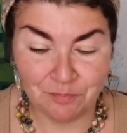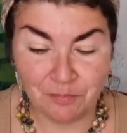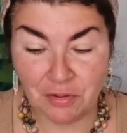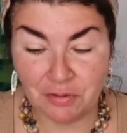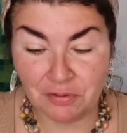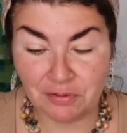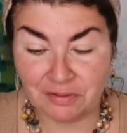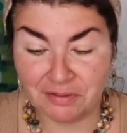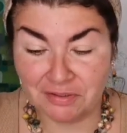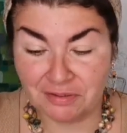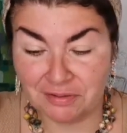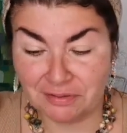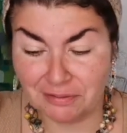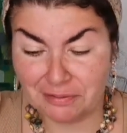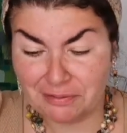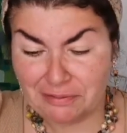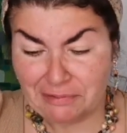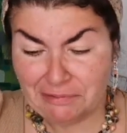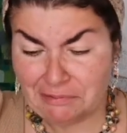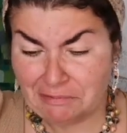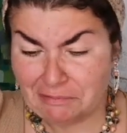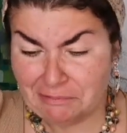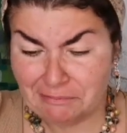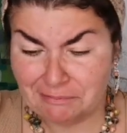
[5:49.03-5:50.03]

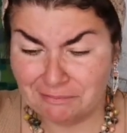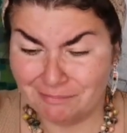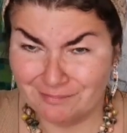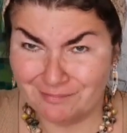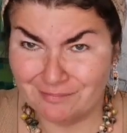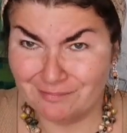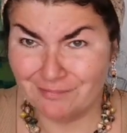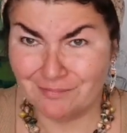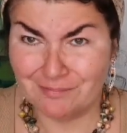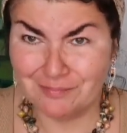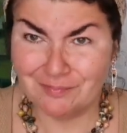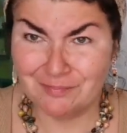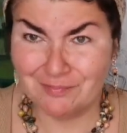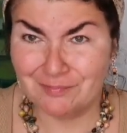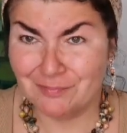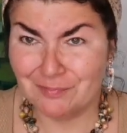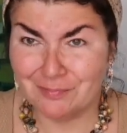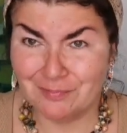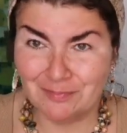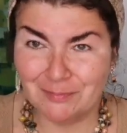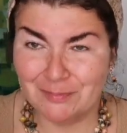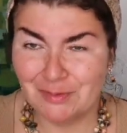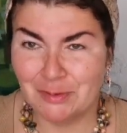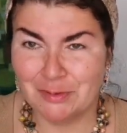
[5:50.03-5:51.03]
murky,
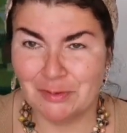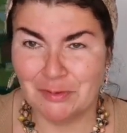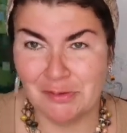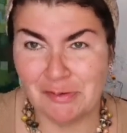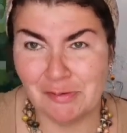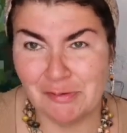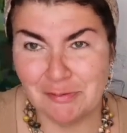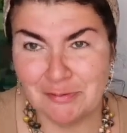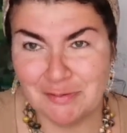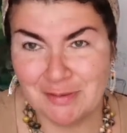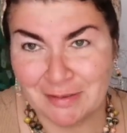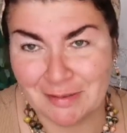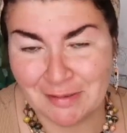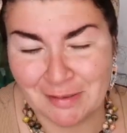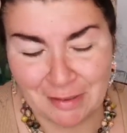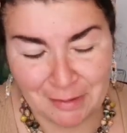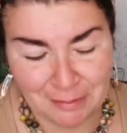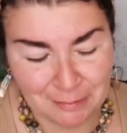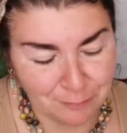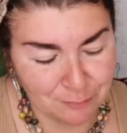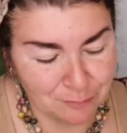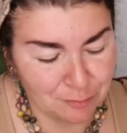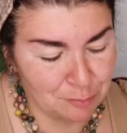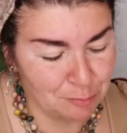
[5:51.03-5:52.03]
you know, that
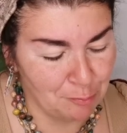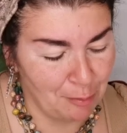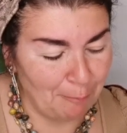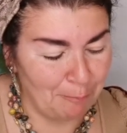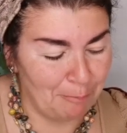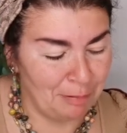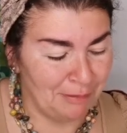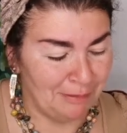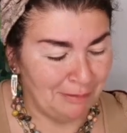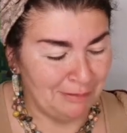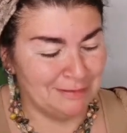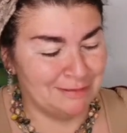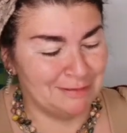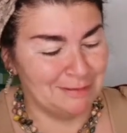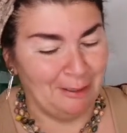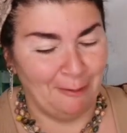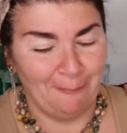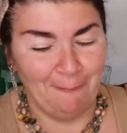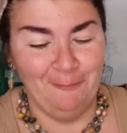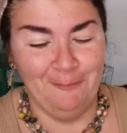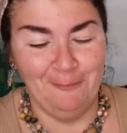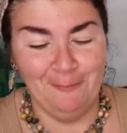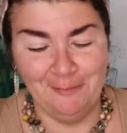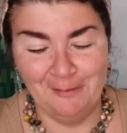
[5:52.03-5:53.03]
kind of swampy
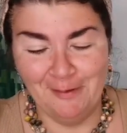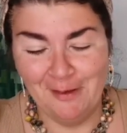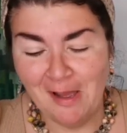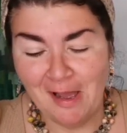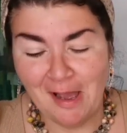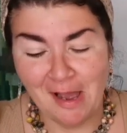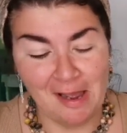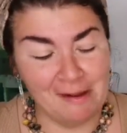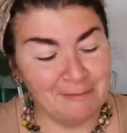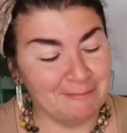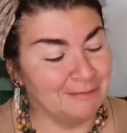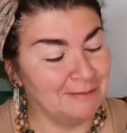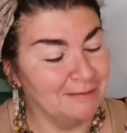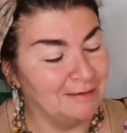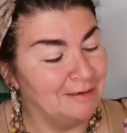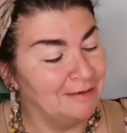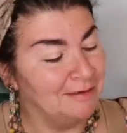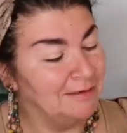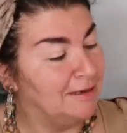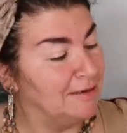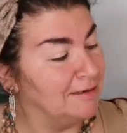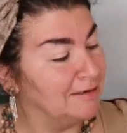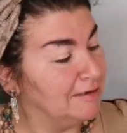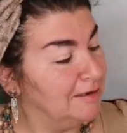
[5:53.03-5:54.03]
stuff. I really
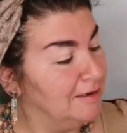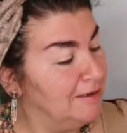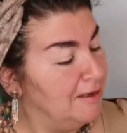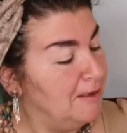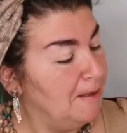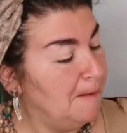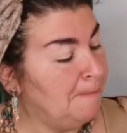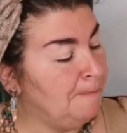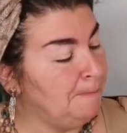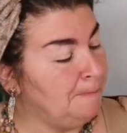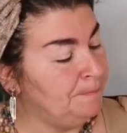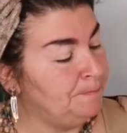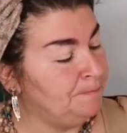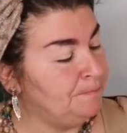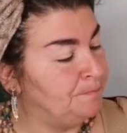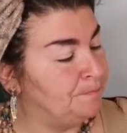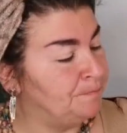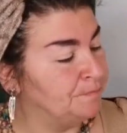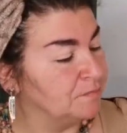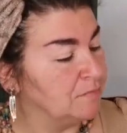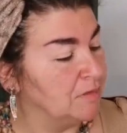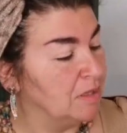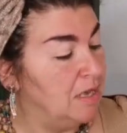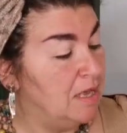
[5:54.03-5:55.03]
like.
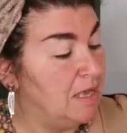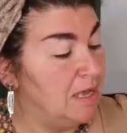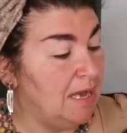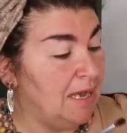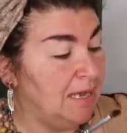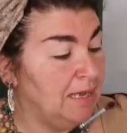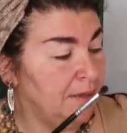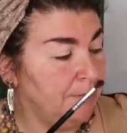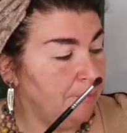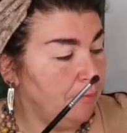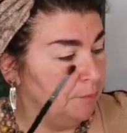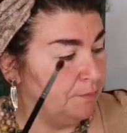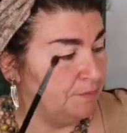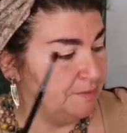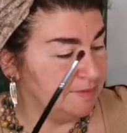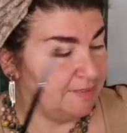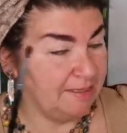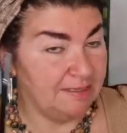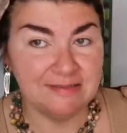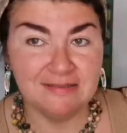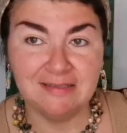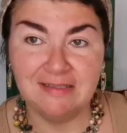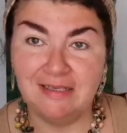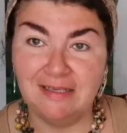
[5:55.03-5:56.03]
I am
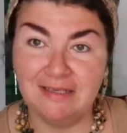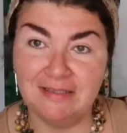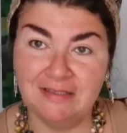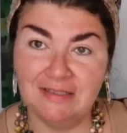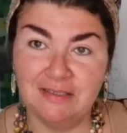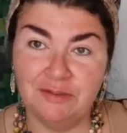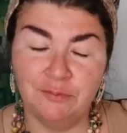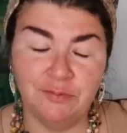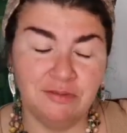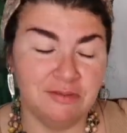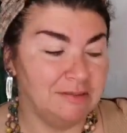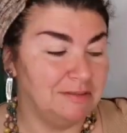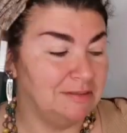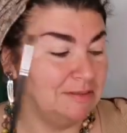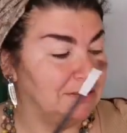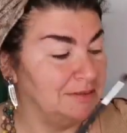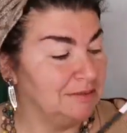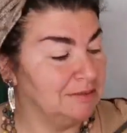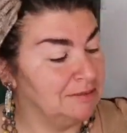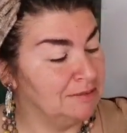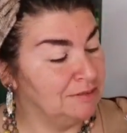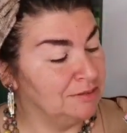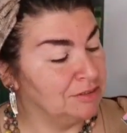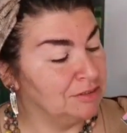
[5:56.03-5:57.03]
obsessed lately with
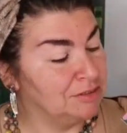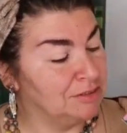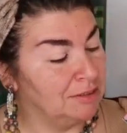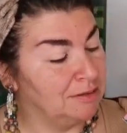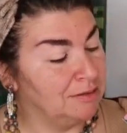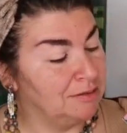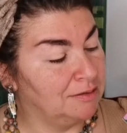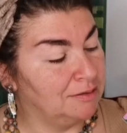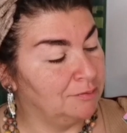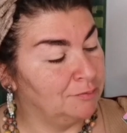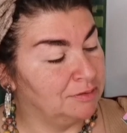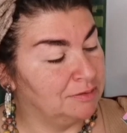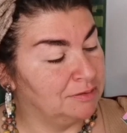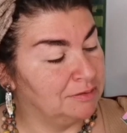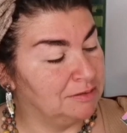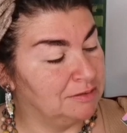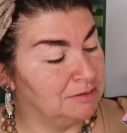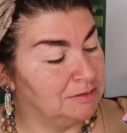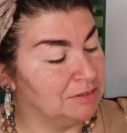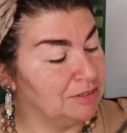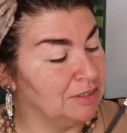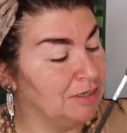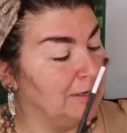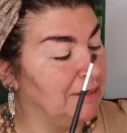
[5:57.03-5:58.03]
the shade, with
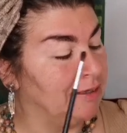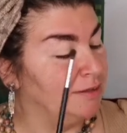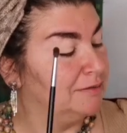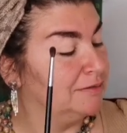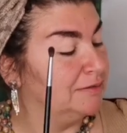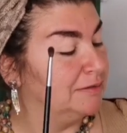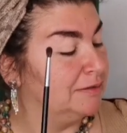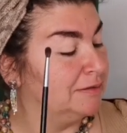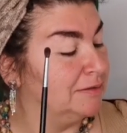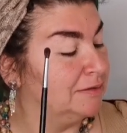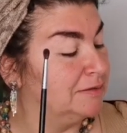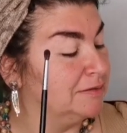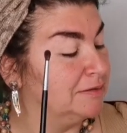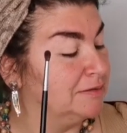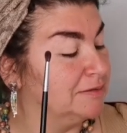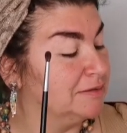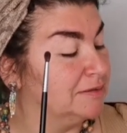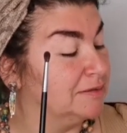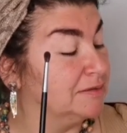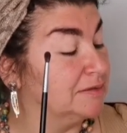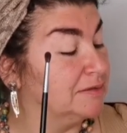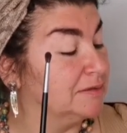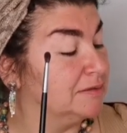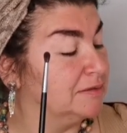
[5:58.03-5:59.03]
this shade.
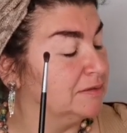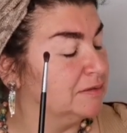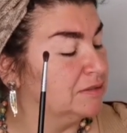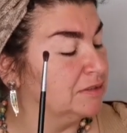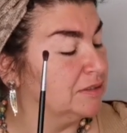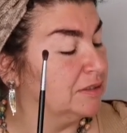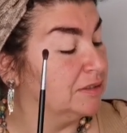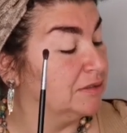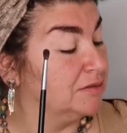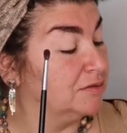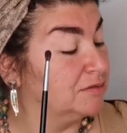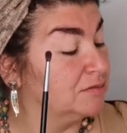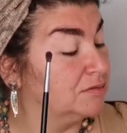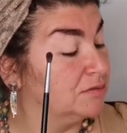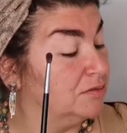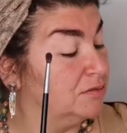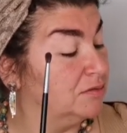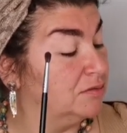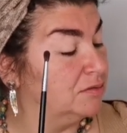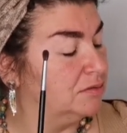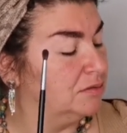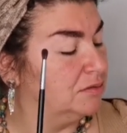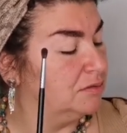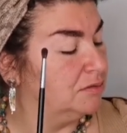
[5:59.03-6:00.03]
This is a shade
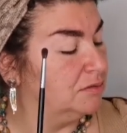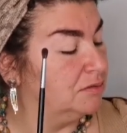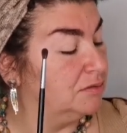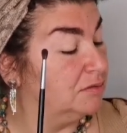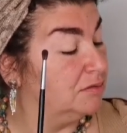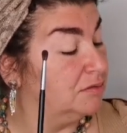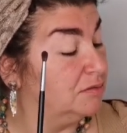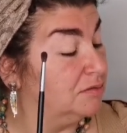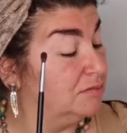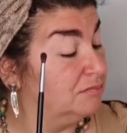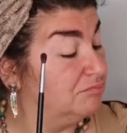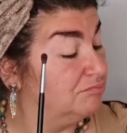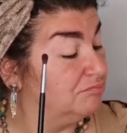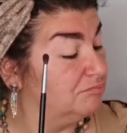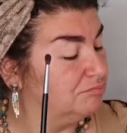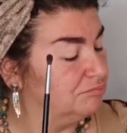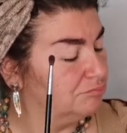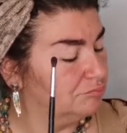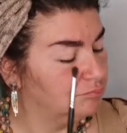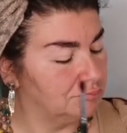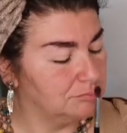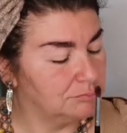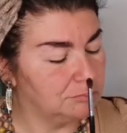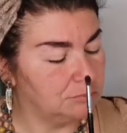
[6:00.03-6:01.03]
called.
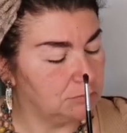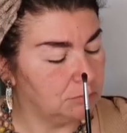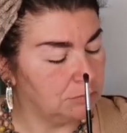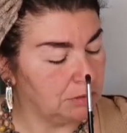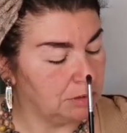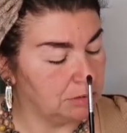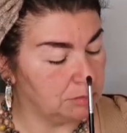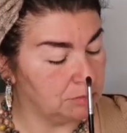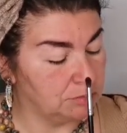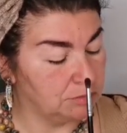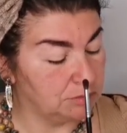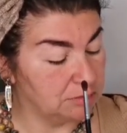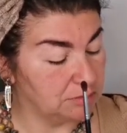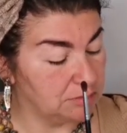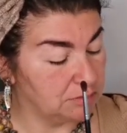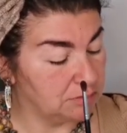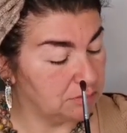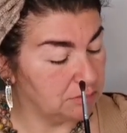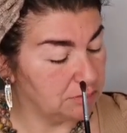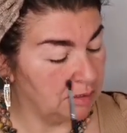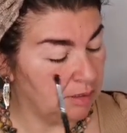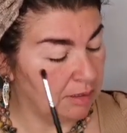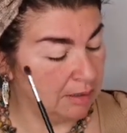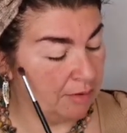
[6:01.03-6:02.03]
My goodness,
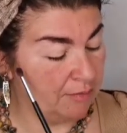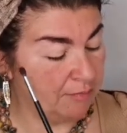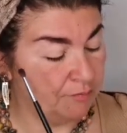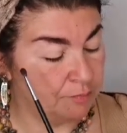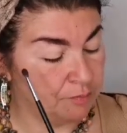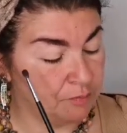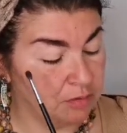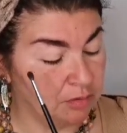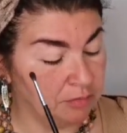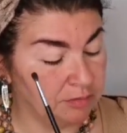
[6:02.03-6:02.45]
I have